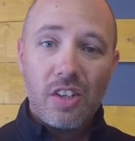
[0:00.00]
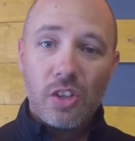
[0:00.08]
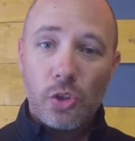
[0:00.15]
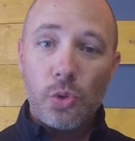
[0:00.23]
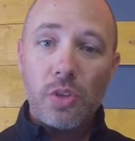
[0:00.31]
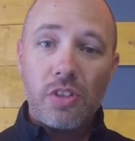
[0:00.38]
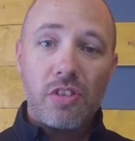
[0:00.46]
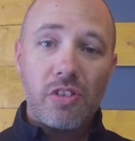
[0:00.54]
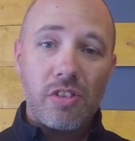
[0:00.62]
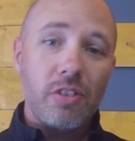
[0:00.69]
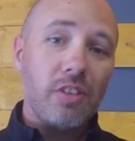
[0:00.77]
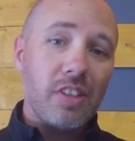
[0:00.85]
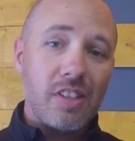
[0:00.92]
You can
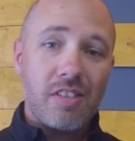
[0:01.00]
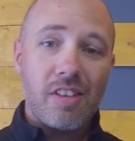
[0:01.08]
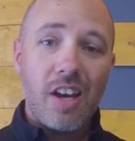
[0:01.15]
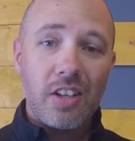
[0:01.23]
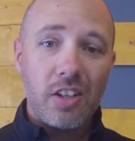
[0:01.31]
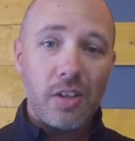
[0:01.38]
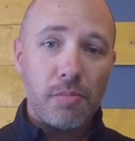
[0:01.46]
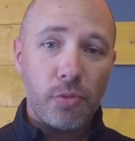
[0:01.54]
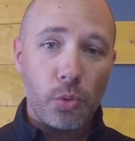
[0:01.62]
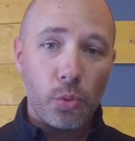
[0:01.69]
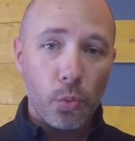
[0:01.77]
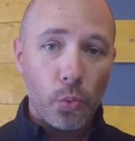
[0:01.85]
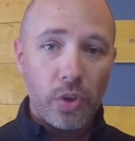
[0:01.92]
still get signed up
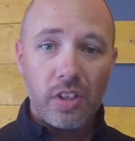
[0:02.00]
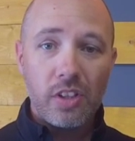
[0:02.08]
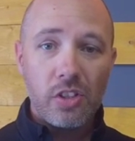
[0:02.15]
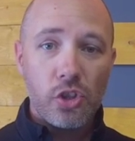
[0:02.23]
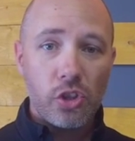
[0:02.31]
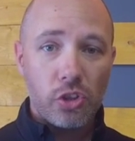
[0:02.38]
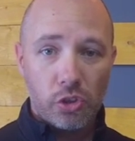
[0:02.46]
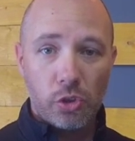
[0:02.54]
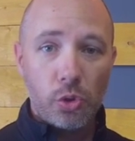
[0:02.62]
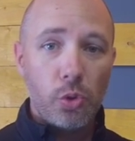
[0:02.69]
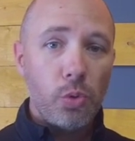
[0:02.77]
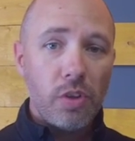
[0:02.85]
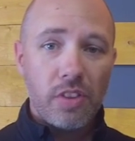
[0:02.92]
for Ridge
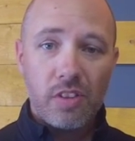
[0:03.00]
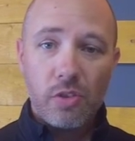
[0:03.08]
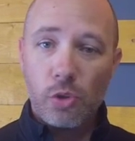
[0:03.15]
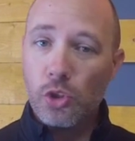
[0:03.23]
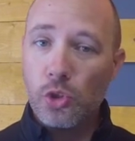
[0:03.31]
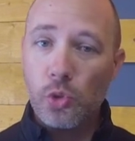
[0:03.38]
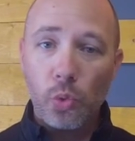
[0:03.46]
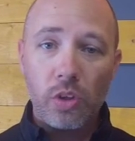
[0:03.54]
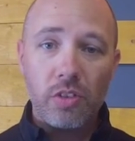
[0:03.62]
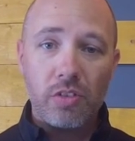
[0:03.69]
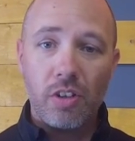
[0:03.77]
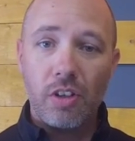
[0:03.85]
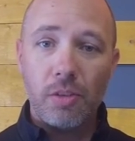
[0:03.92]
U. These are
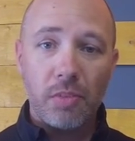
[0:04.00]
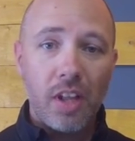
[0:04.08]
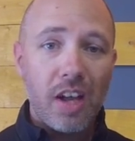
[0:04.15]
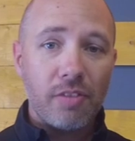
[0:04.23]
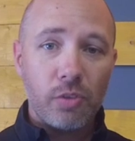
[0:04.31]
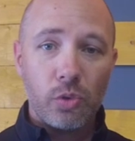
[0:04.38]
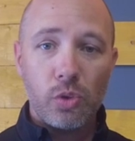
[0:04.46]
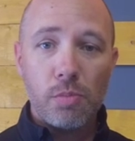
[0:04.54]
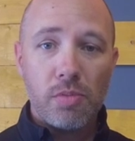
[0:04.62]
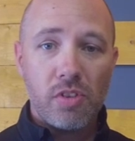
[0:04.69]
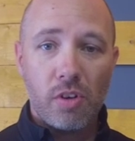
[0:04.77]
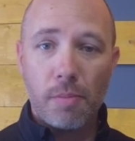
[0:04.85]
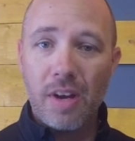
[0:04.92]
short term life
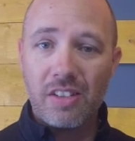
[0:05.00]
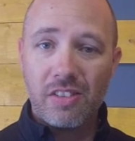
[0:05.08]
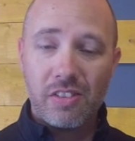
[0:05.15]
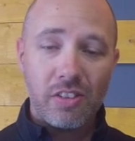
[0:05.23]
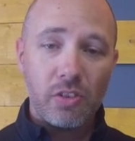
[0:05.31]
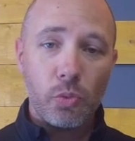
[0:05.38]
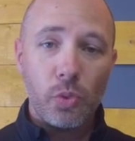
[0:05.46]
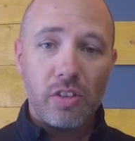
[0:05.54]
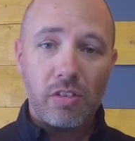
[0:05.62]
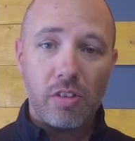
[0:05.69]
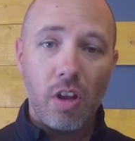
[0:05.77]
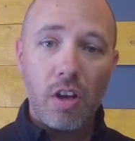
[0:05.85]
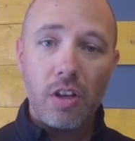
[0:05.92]
groups, they're about six
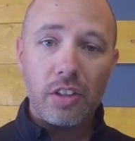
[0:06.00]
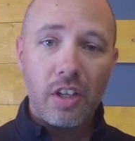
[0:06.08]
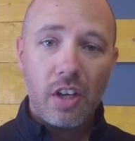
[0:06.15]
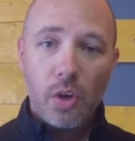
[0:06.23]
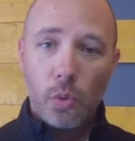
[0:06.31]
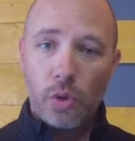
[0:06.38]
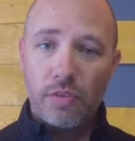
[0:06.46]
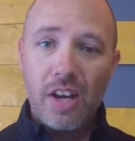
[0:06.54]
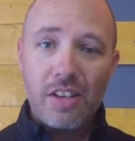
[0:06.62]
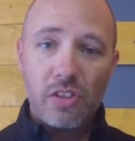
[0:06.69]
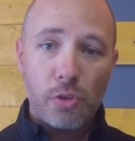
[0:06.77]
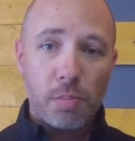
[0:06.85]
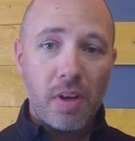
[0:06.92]
weeks long. We've
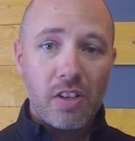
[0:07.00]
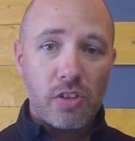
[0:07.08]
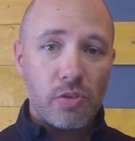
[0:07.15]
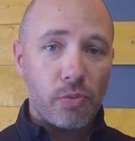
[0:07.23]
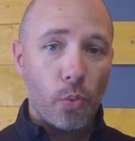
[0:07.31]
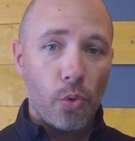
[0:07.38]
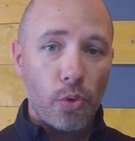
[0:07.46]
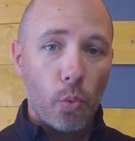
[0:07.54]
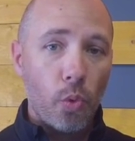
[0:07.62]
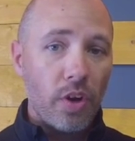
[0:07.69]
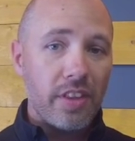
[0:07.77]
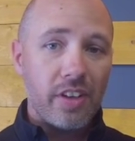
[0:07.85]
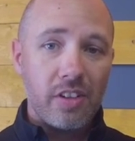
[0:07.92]
got space for the
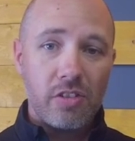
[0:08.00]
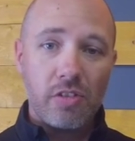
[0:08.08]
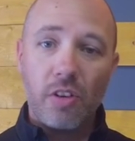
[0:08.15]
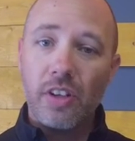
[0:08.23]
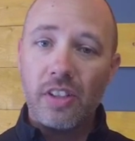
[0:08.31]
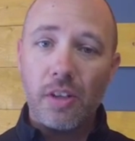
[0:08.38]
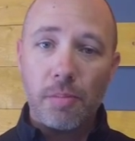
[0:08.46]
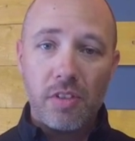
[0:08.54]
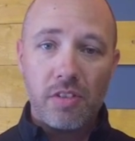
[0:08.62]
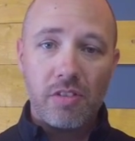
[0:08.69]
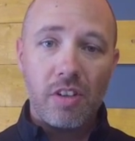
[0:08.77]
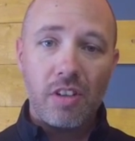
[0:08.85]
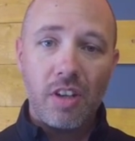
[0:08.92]
one that is starting up
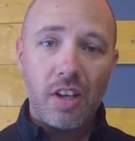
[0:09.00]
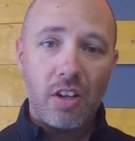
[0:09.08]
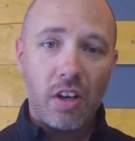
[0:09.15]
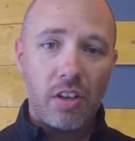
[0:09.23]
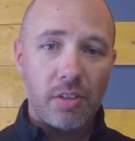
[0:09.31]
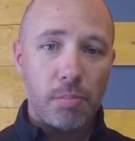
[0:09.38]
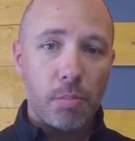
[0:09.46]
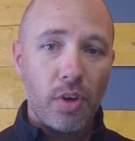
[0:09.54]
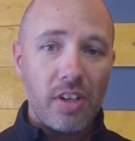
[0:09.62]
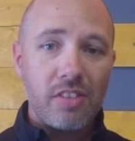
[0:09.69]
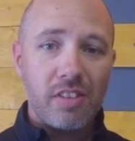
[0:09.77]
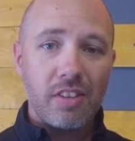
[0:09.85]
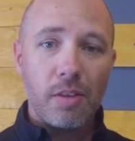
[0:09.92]
this Sunday called
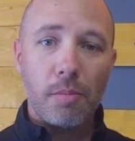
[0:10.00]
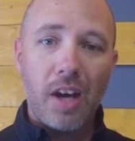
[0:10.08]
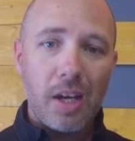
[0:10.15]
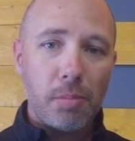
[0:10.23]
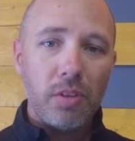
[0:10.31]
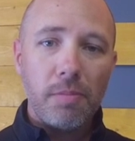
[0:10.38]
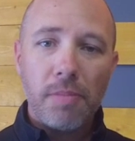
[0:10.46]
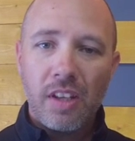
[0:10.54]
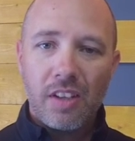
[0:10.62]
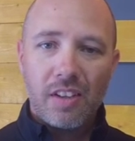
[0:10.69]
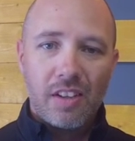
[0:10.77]
Embracing the Bible.